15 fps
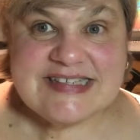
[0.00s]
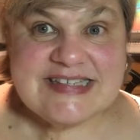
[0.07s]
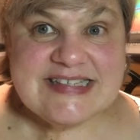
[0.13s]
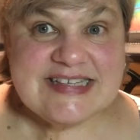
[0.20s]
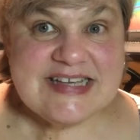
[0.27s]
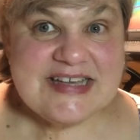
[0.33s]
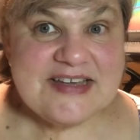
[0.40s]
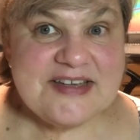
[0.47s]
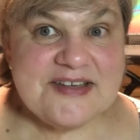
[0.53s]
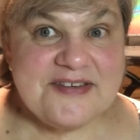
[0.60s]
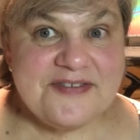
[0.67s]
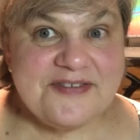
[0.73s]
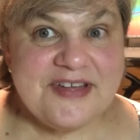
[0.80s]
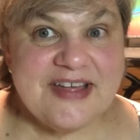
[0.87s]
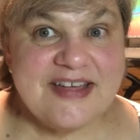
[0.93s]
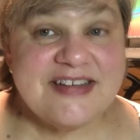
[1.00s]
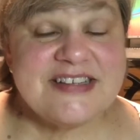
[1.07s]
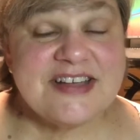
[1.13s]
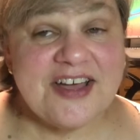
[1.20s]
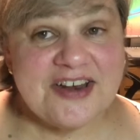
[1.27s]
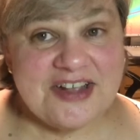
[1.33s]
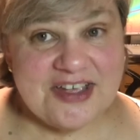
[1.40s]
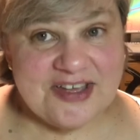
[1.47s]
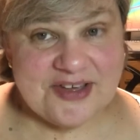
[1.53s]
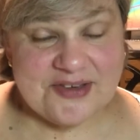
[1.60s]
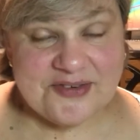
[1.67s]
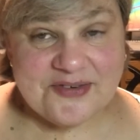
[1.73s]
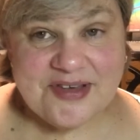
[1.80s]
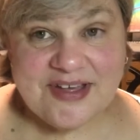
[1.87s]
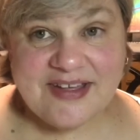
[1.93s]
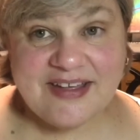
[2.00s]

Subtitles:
Steve Donoghue